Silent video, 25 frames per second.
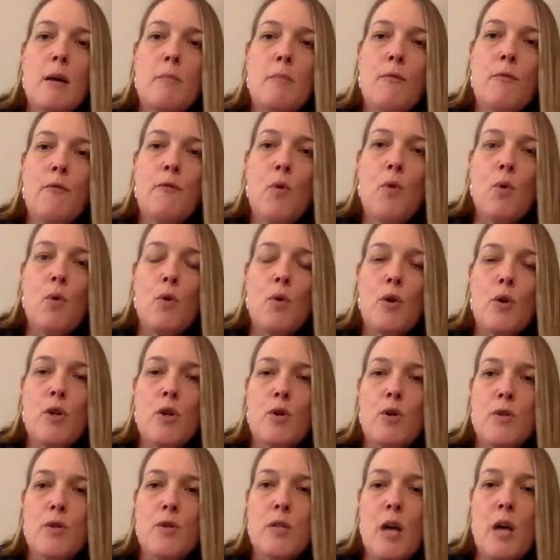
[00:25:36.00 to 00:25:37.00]
for
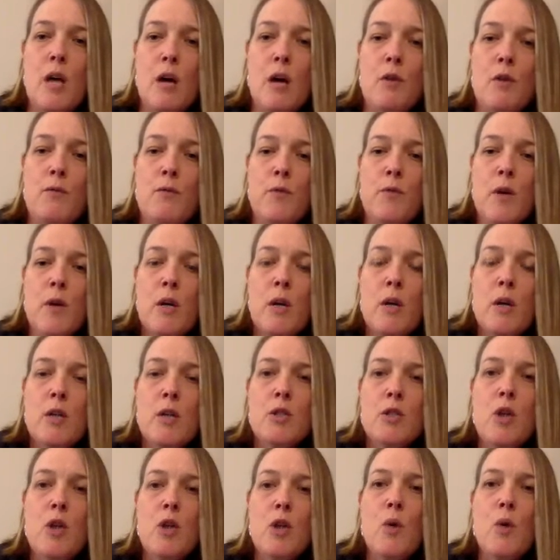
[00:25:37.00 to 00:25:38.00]
yourself.
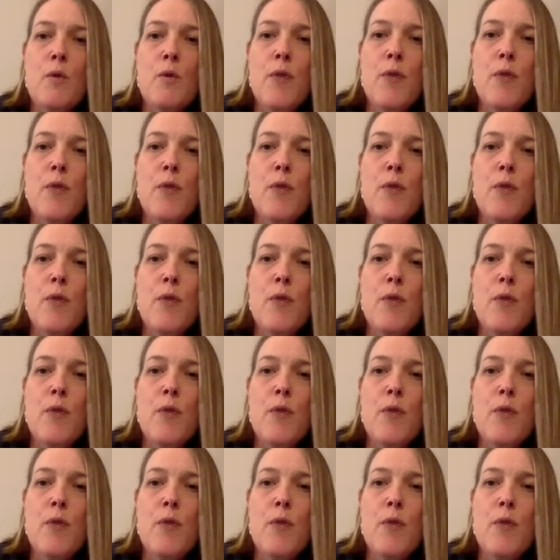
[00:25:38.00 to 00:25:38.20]
So